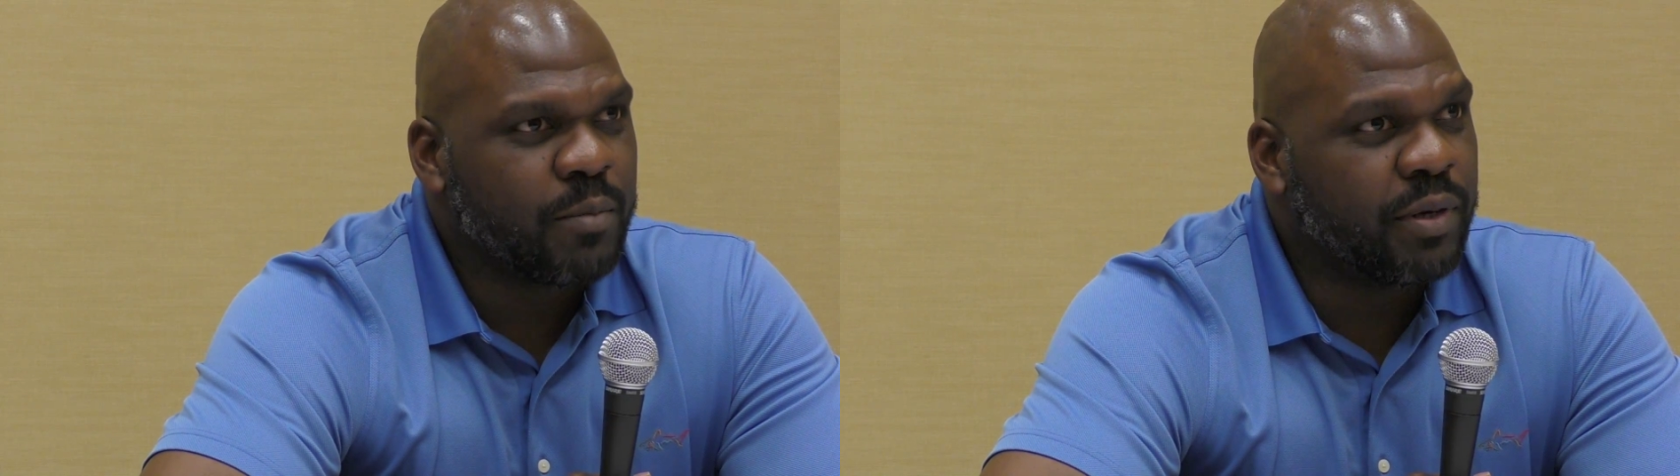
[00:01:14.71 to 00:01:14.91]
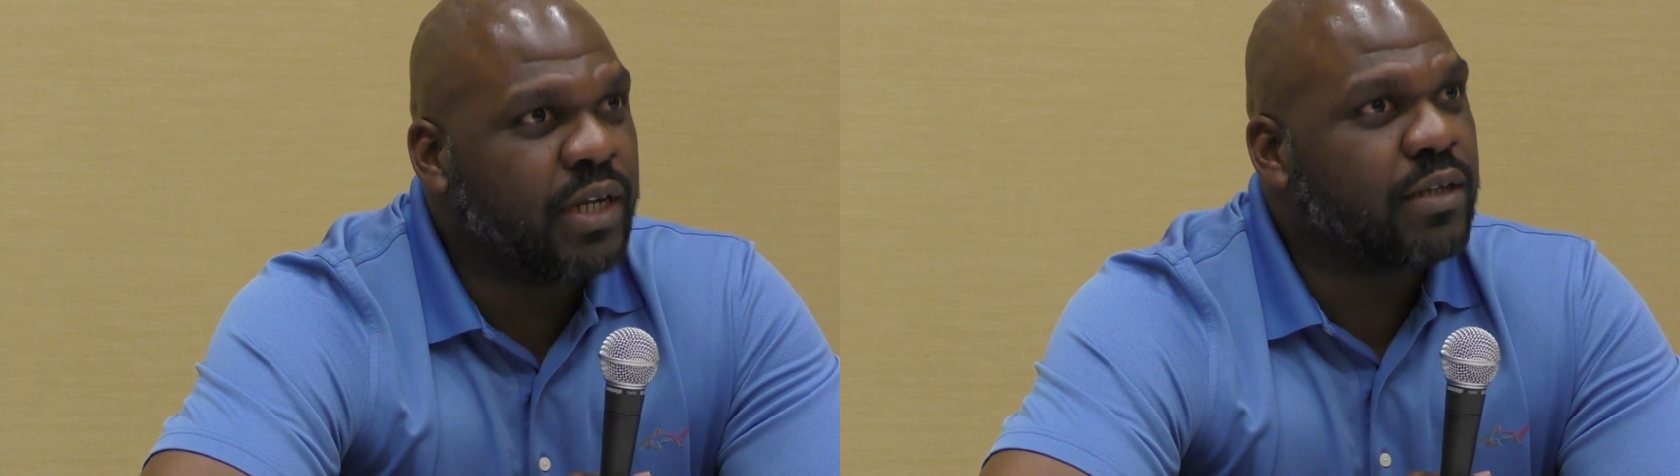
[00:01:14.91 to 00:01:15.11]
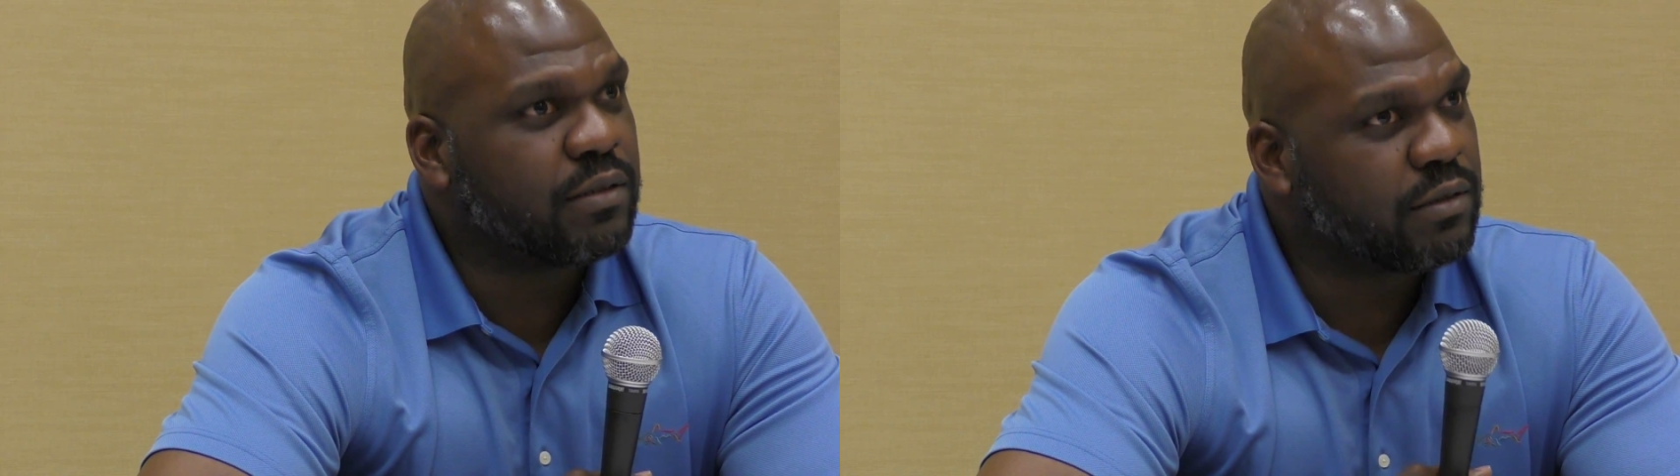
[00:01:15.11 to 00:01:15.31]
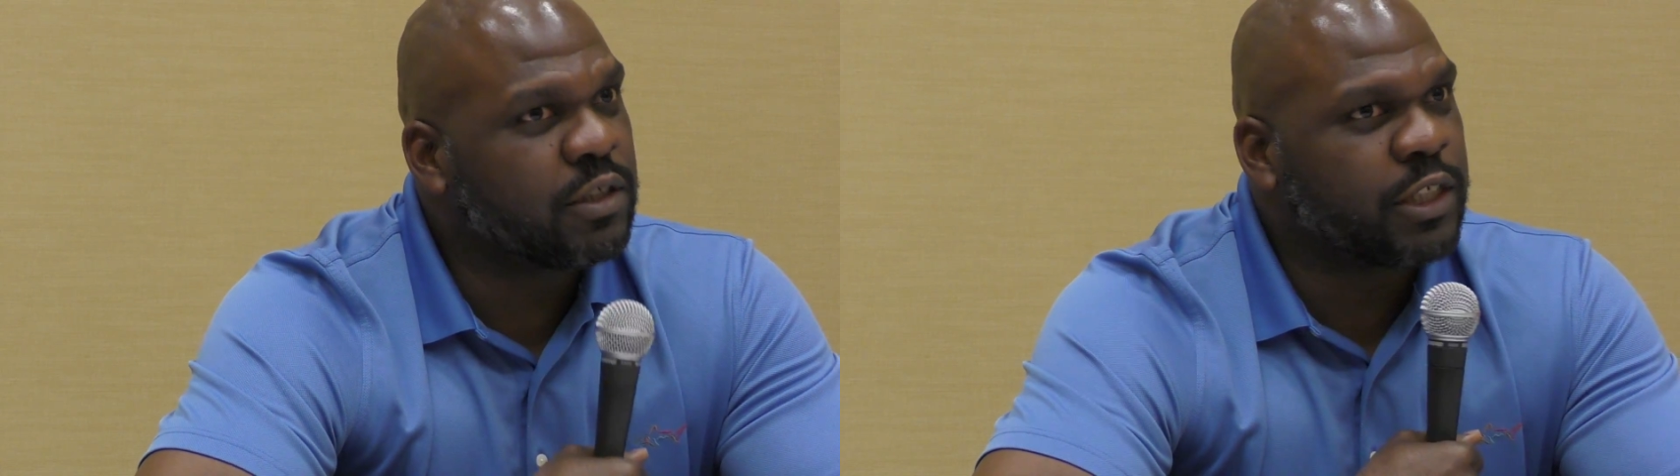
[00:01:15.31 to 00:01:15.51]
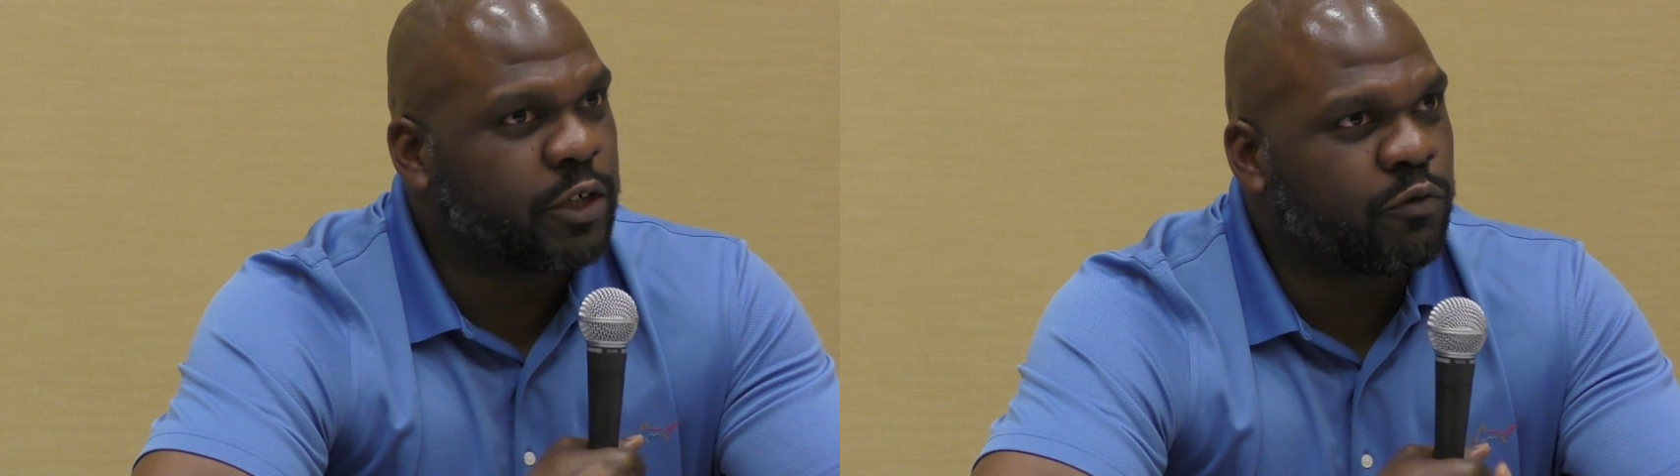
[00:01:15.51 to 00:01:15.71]
but
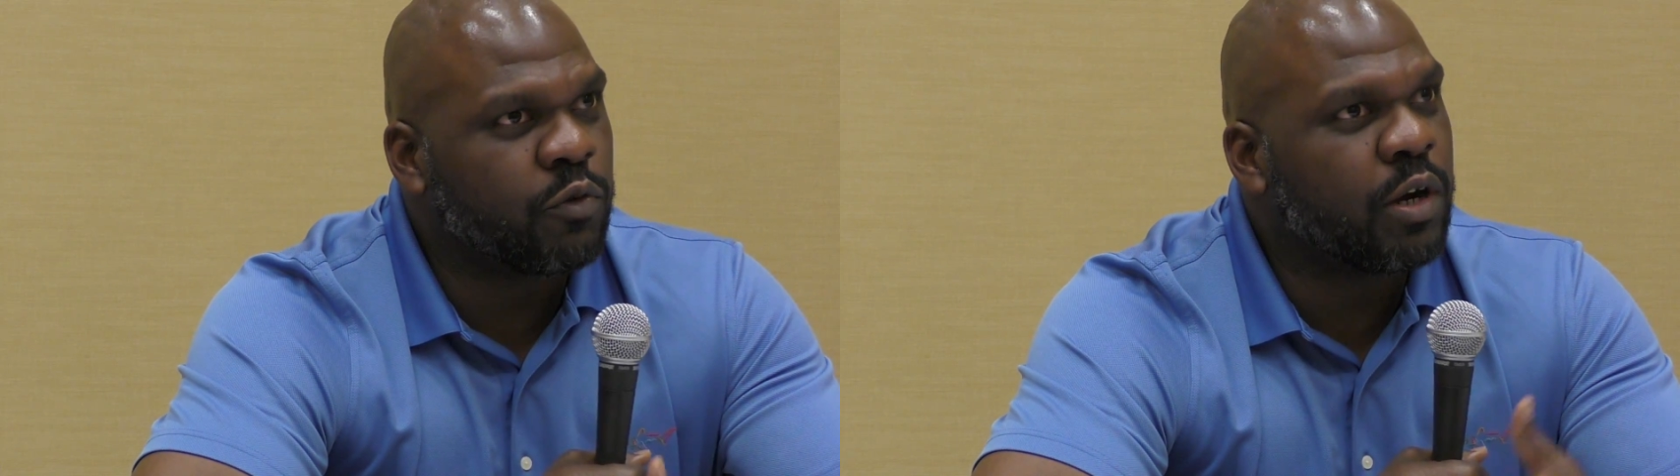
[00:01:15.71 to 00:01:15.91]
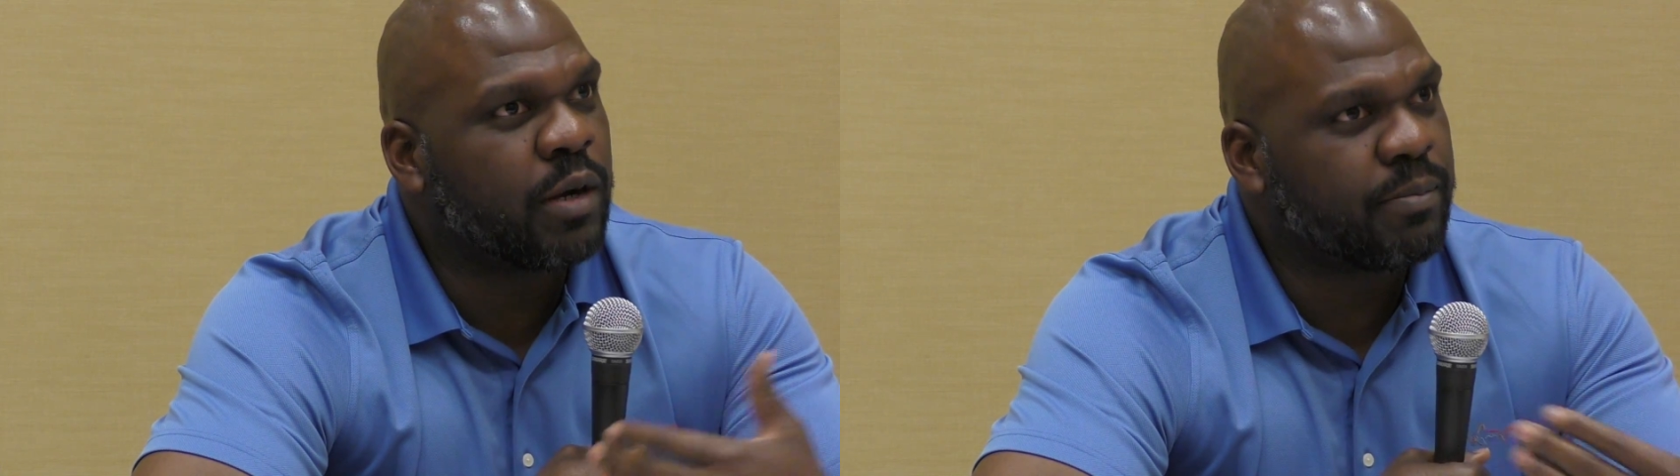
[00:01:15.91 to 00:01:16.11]
she grew